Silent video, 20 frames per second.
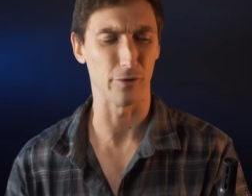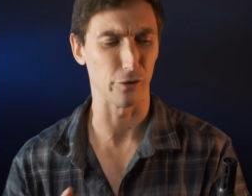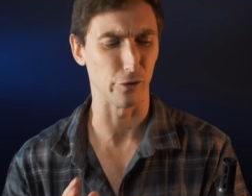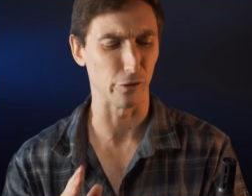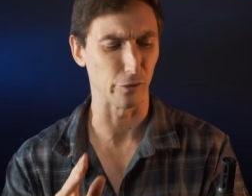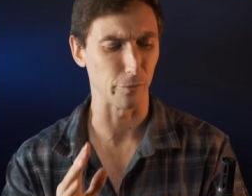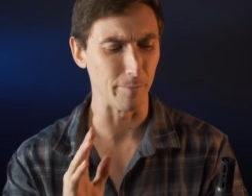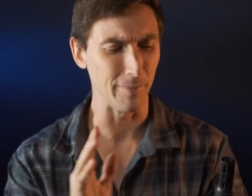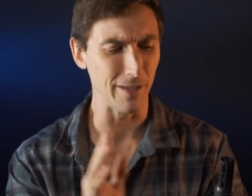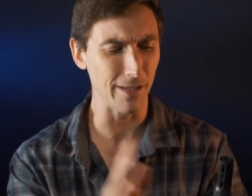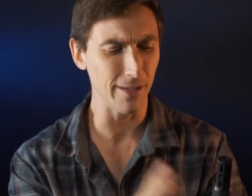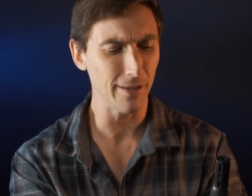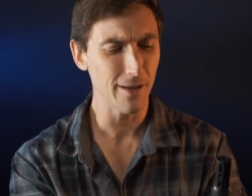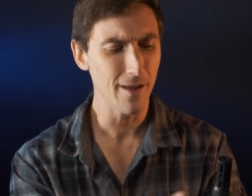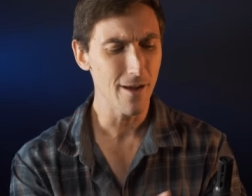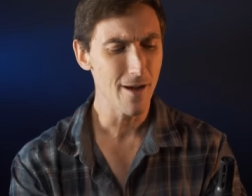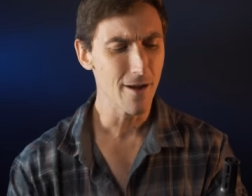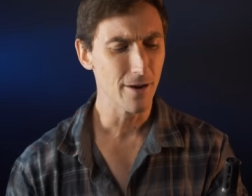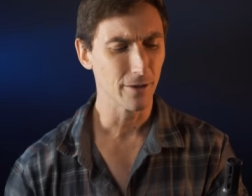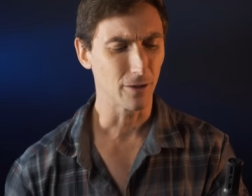It's just me
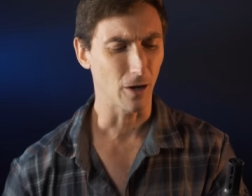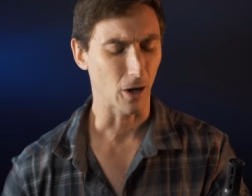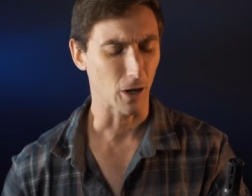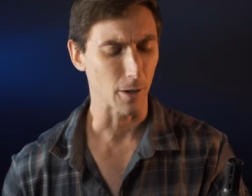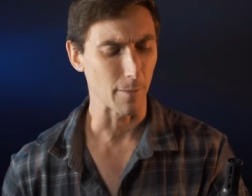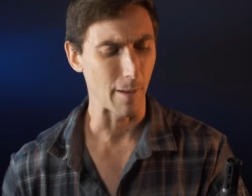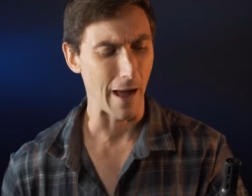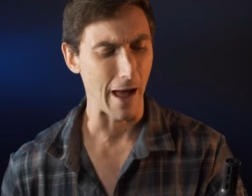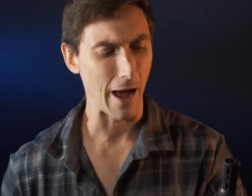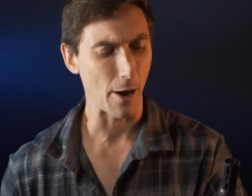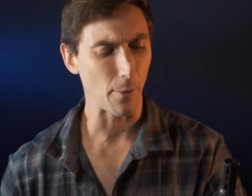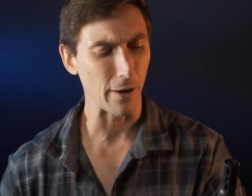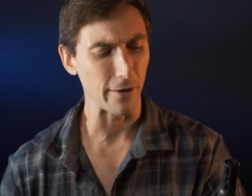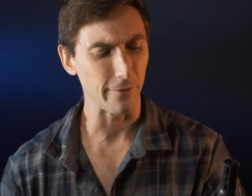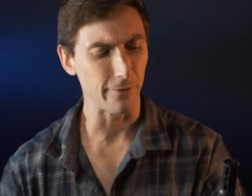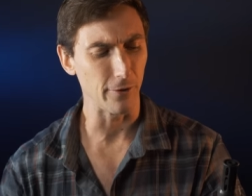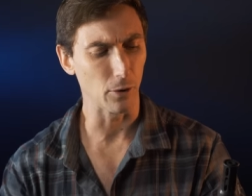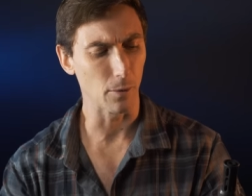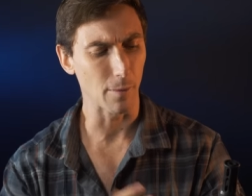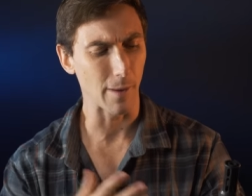talking about how I
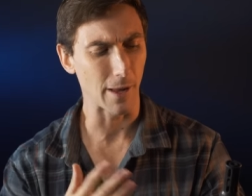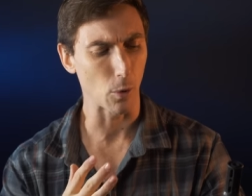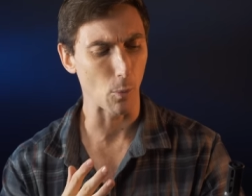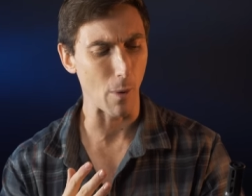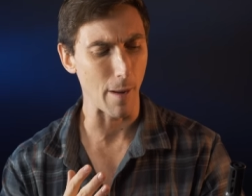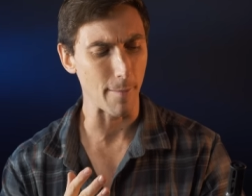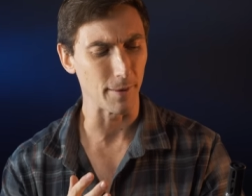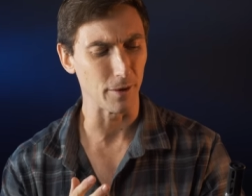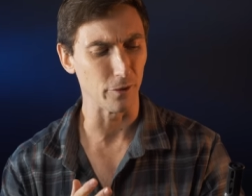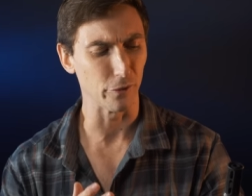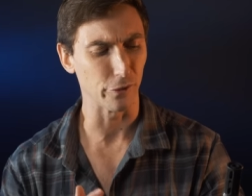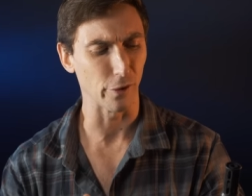feel about a weapon.